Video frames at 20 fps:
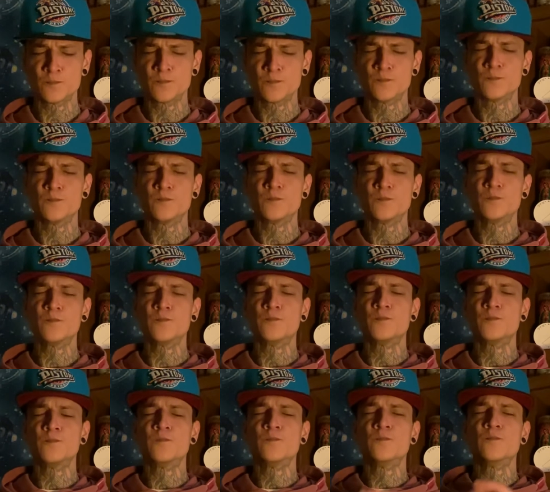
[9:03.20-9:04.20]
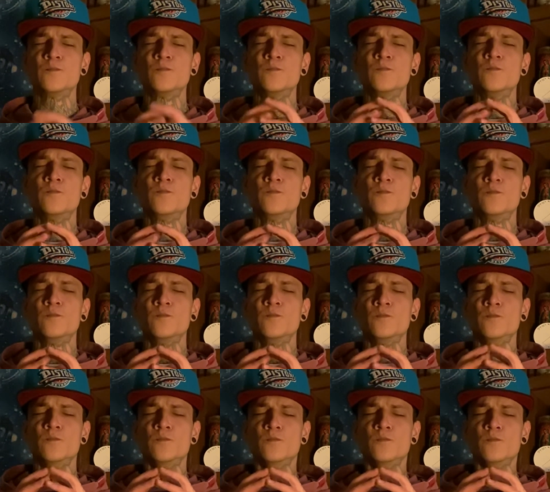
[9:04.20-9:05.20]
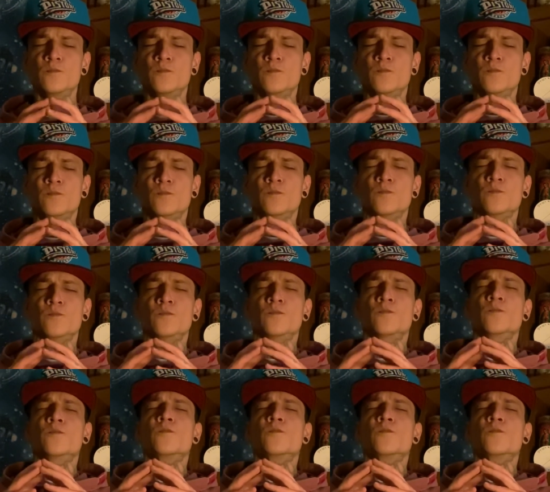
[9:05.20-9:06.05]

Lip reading: Nobody speaks.